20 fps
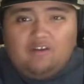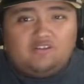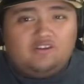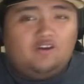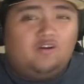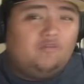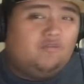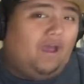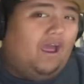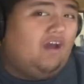I
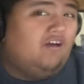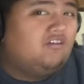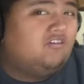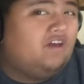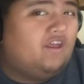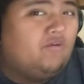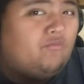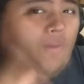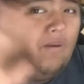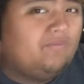don't know. I
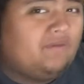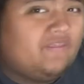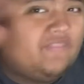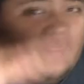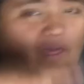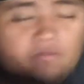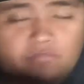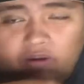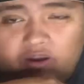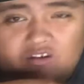don't know how to rap
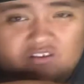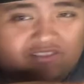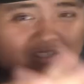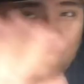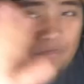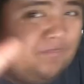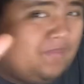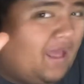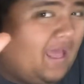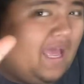like that, bro.
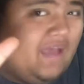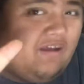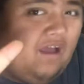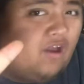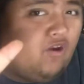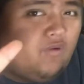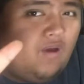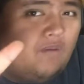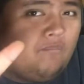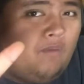So I
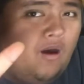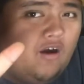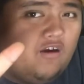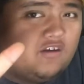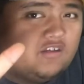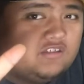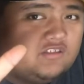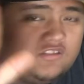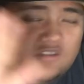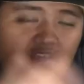don't have
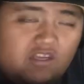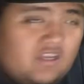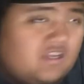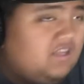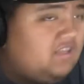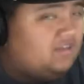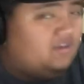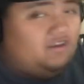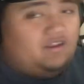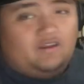bars.
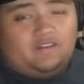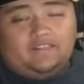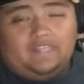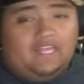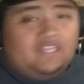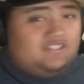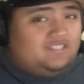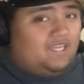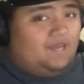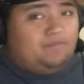No,
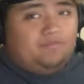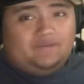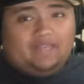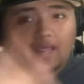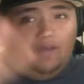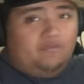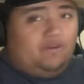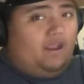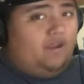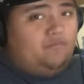that's
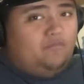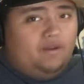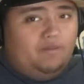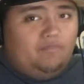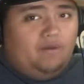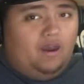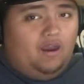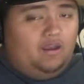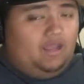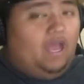simple. I don't
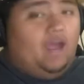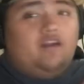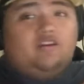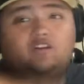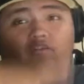read bars.